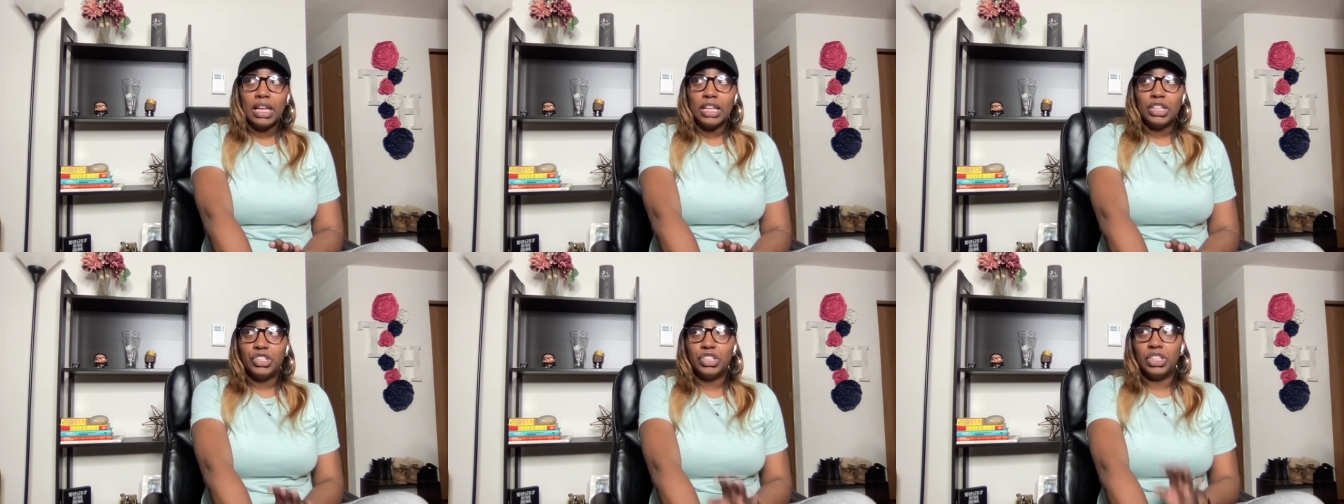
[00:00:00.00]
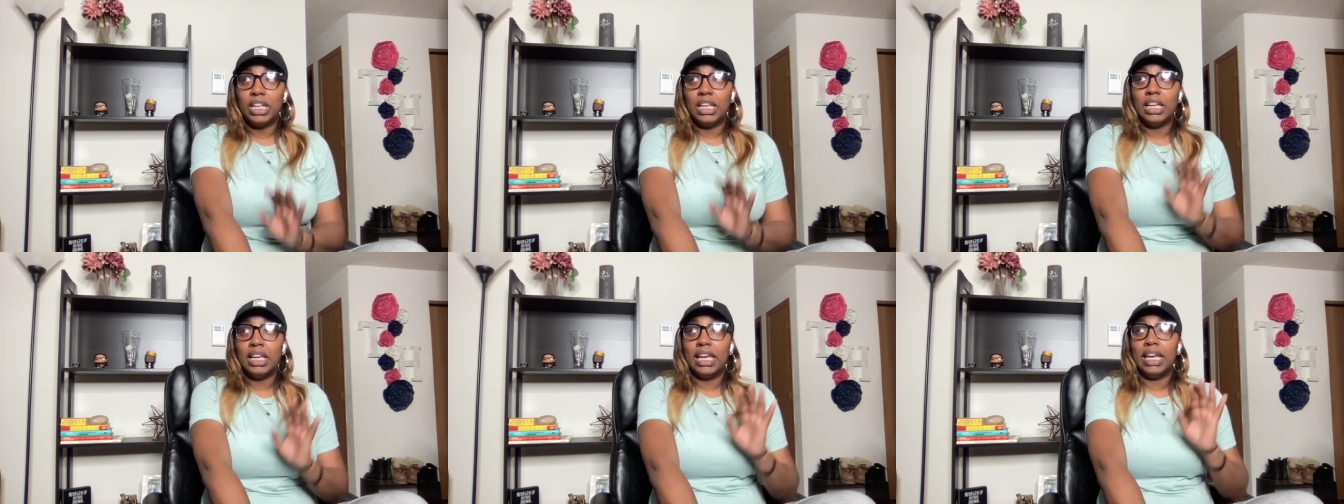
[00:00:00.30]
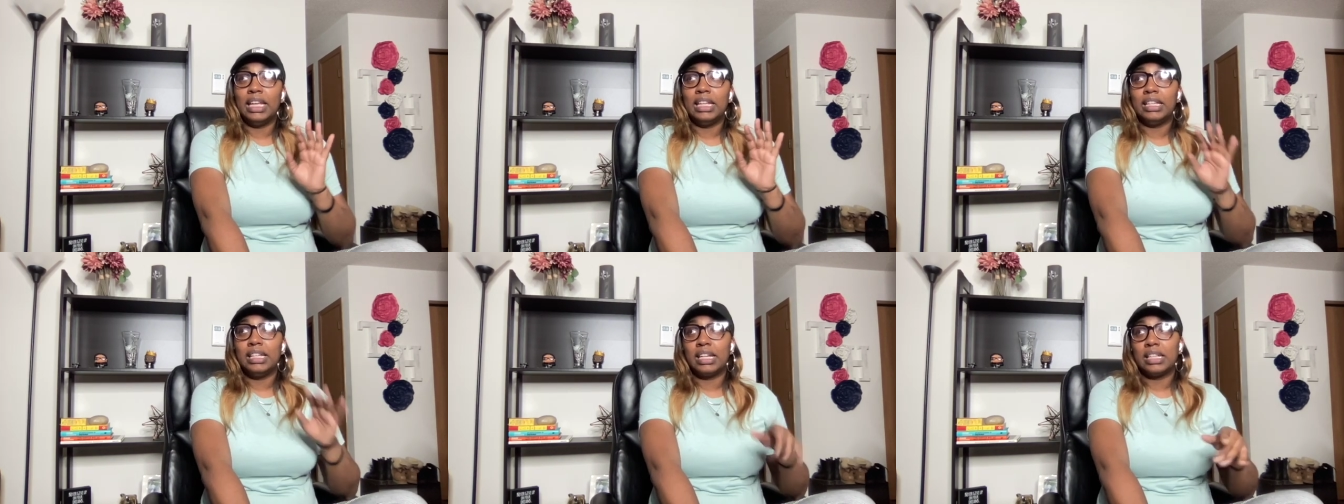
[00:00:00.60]

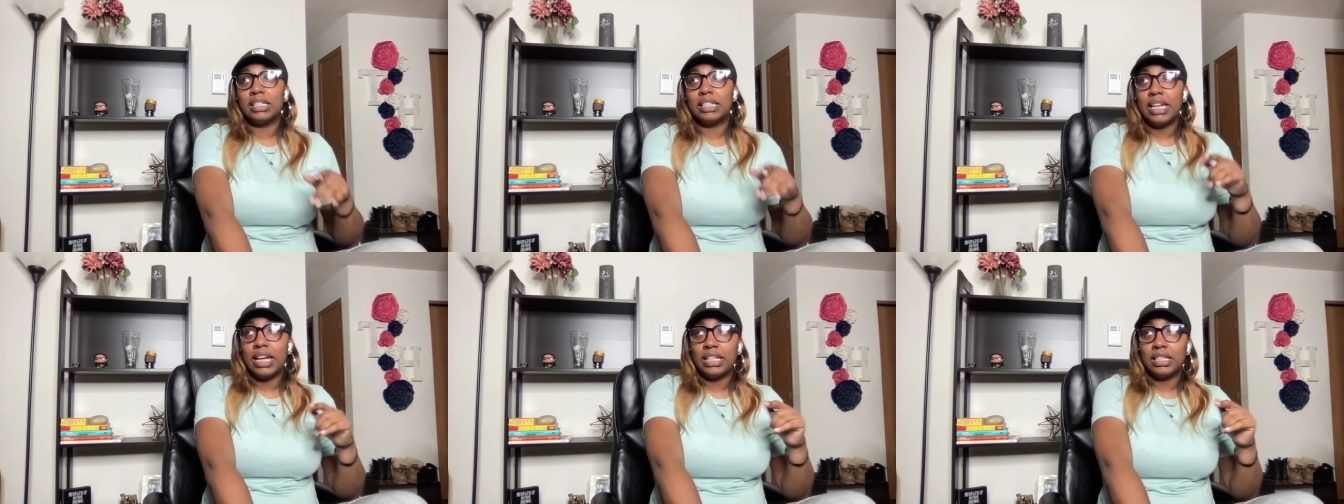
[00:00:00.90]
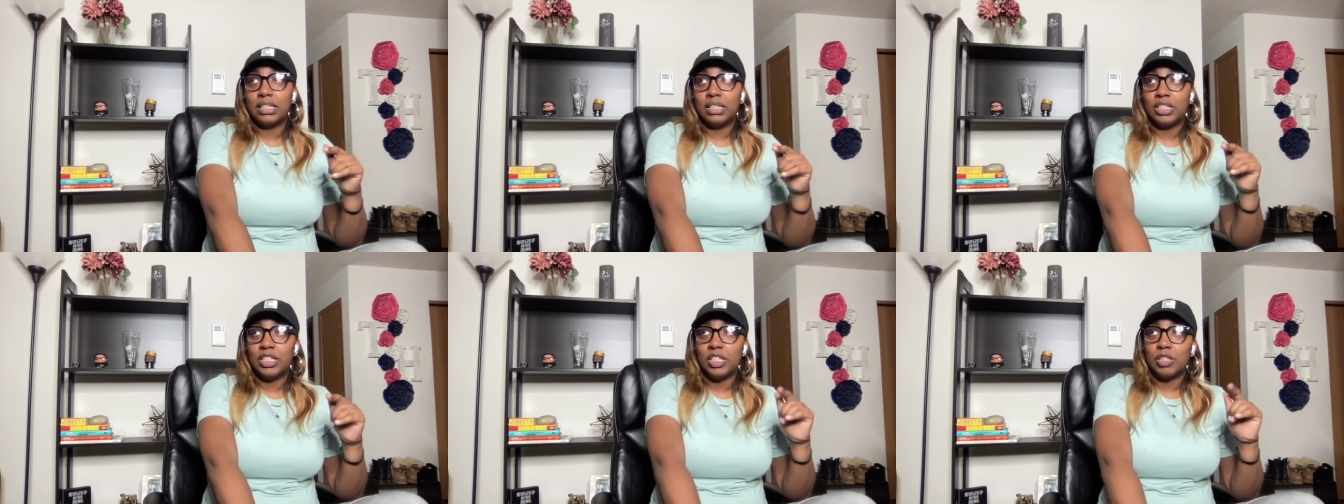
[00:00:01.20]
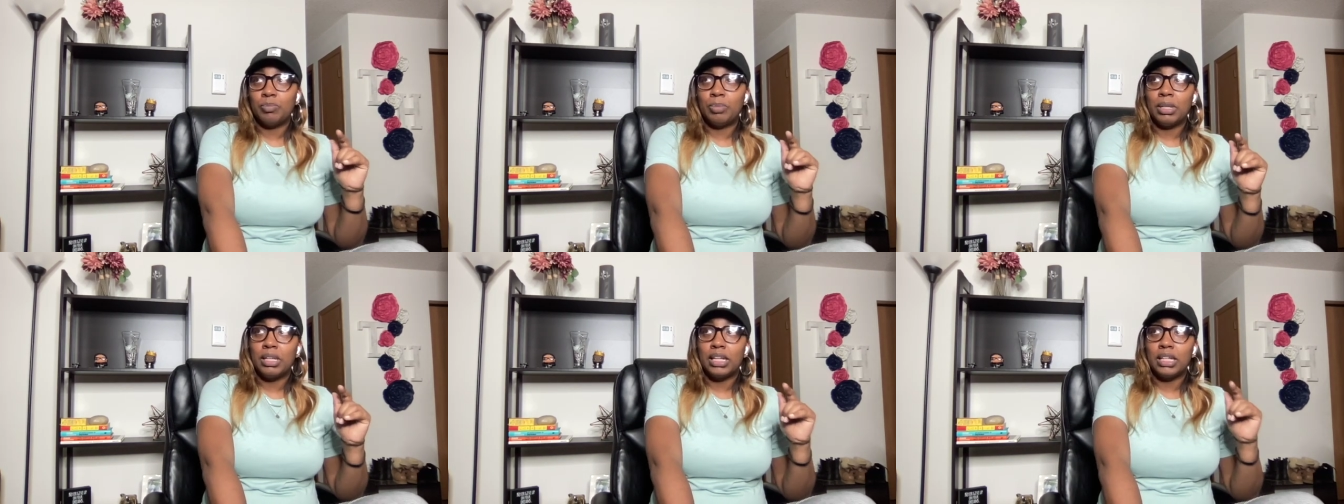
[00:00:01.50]
he does not,
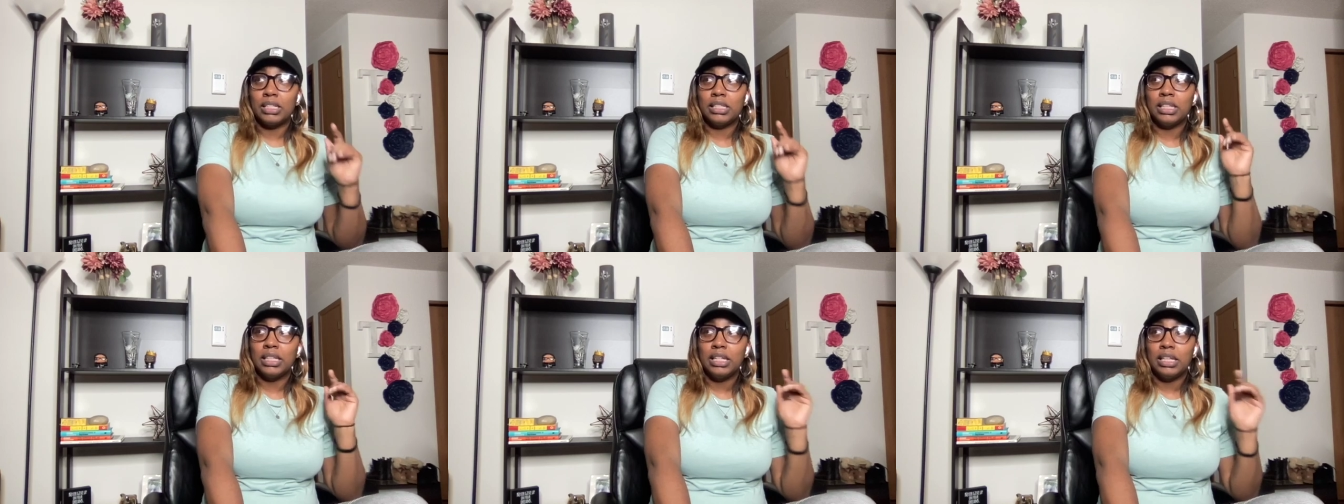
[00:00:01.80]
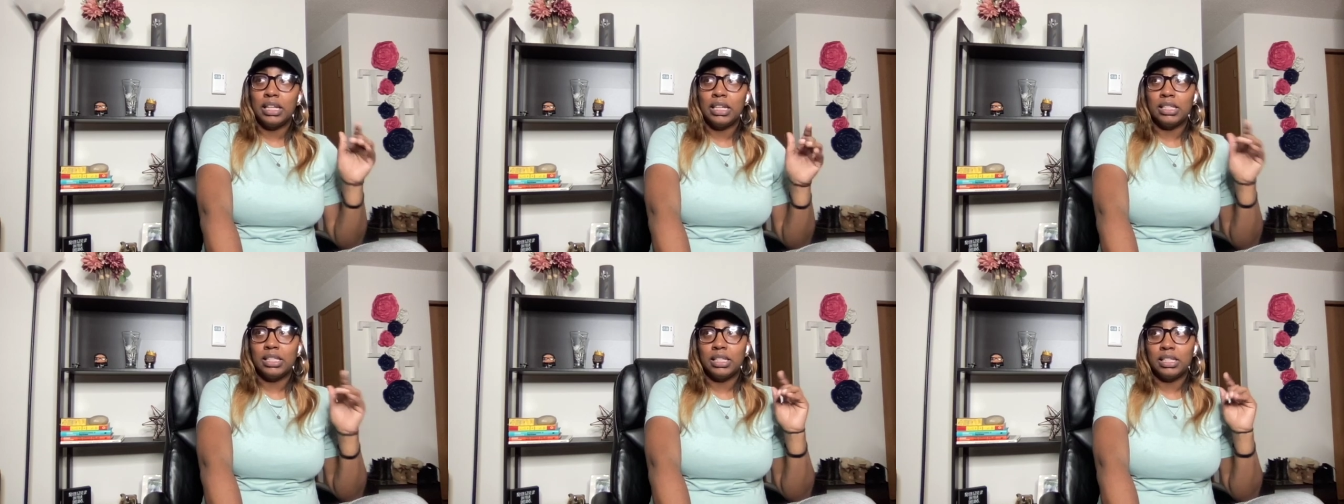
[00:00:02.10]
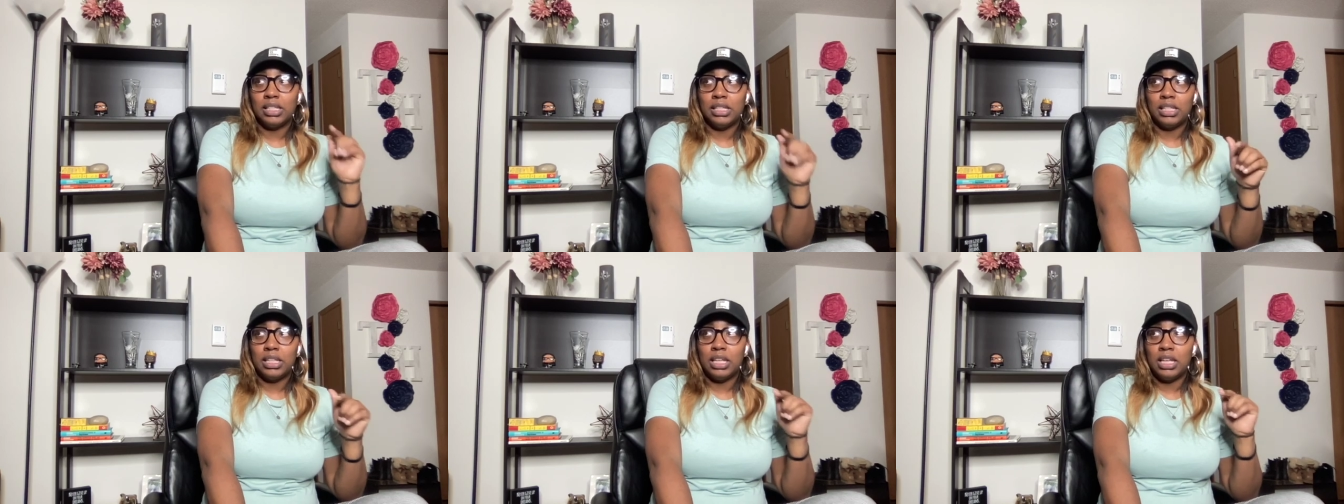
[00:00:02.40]
just because he
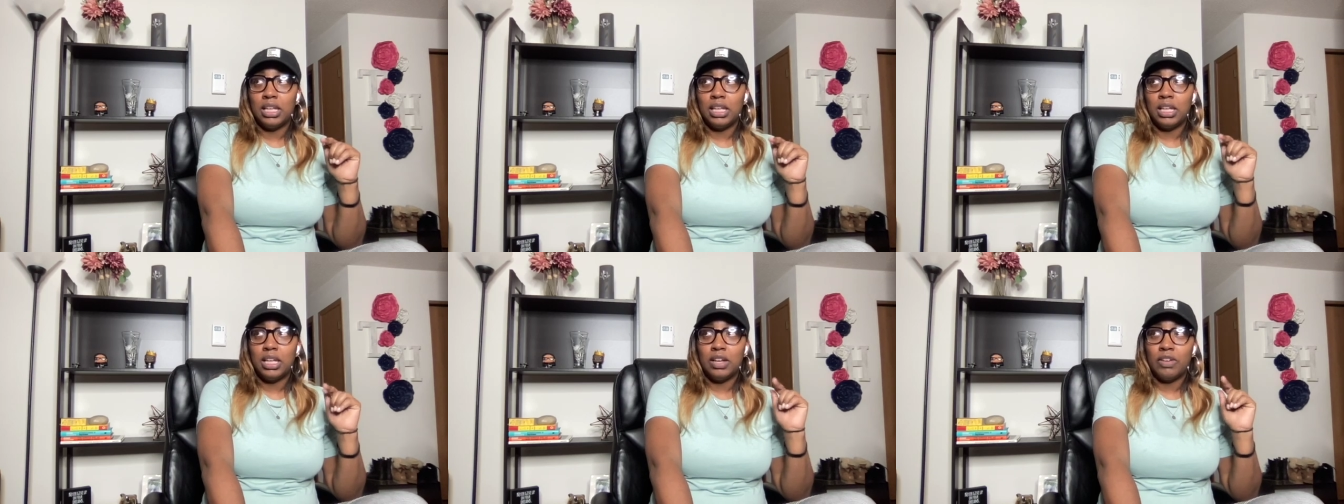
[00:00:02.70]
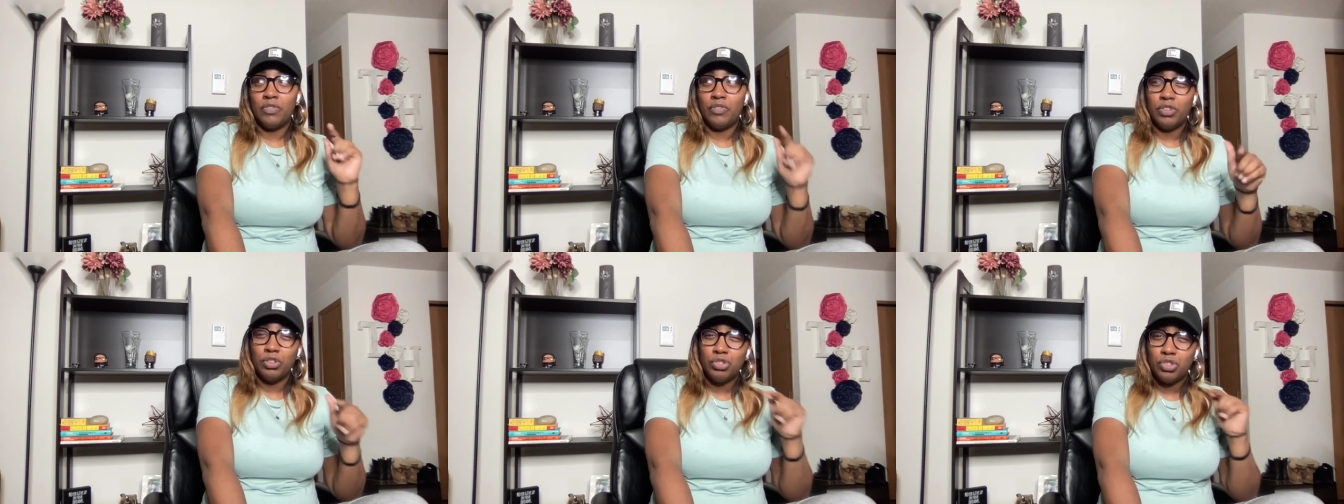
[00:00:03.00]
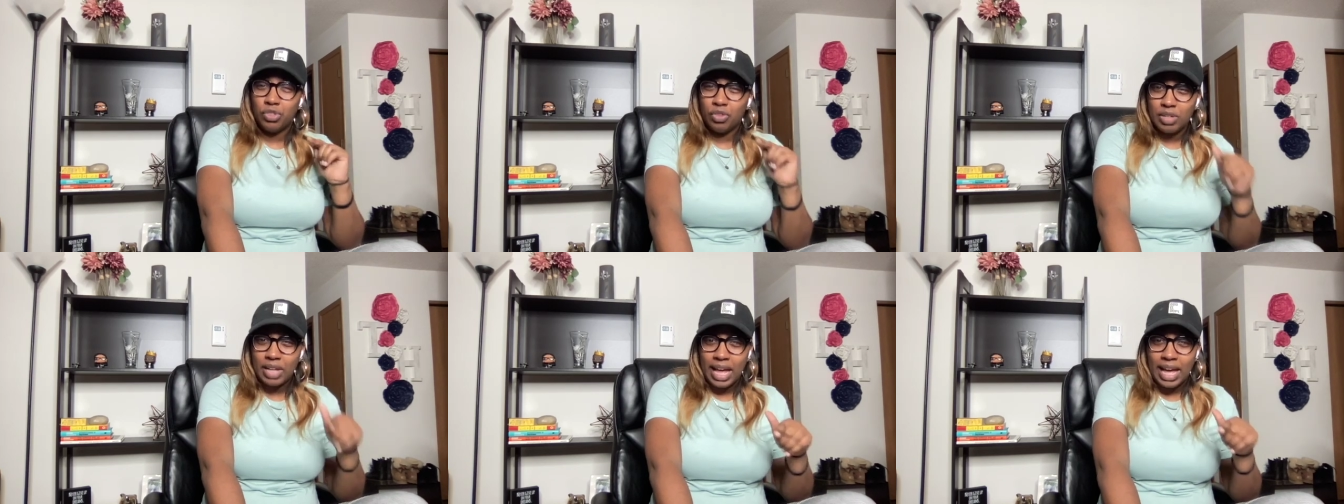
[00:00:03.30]
doesn't see a
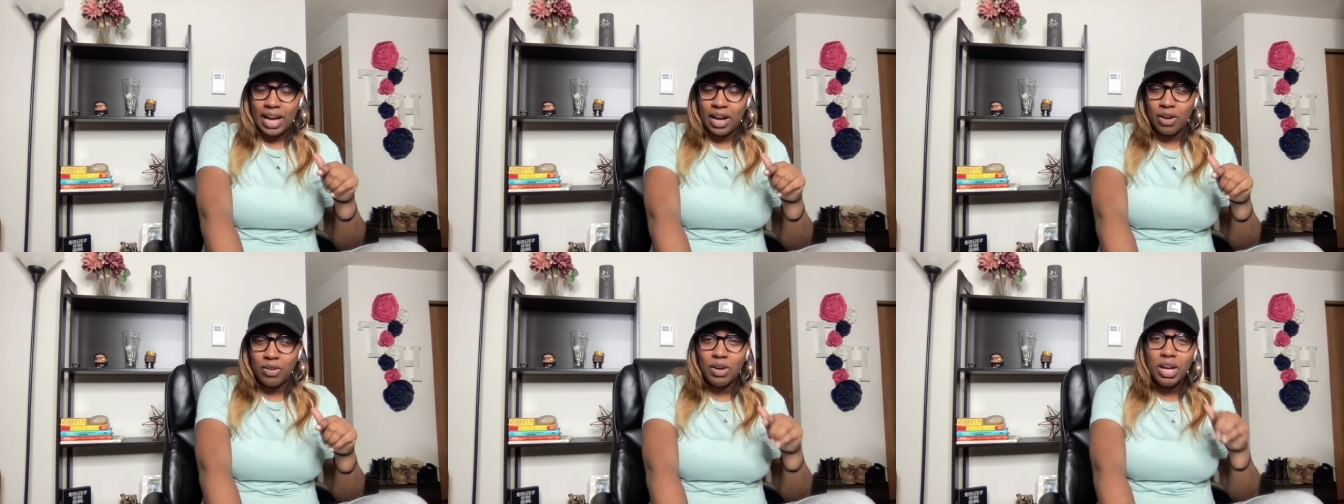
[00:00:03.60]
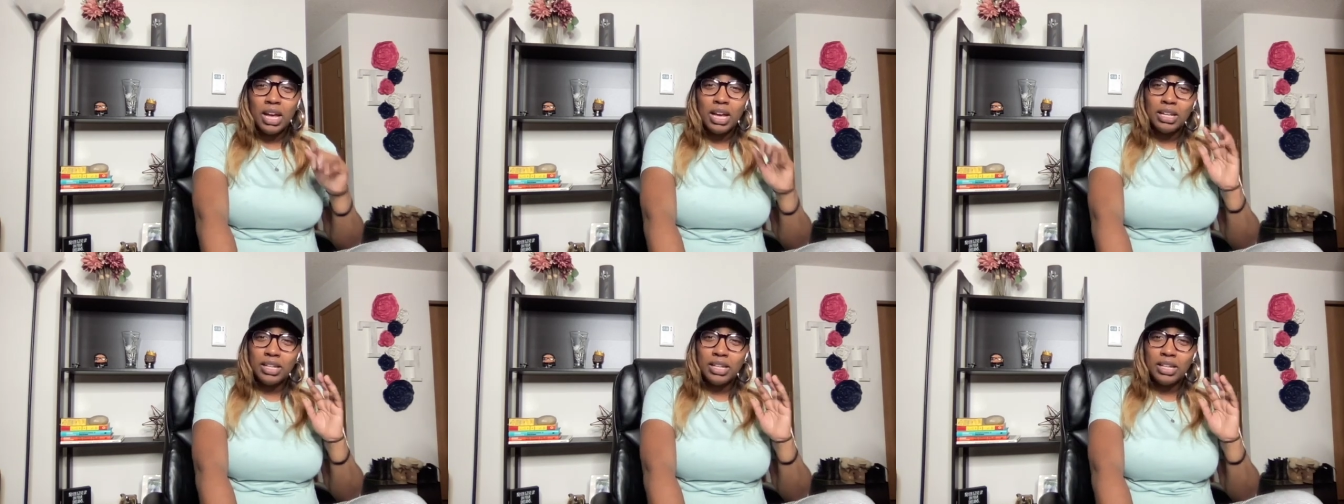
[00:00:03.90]
future now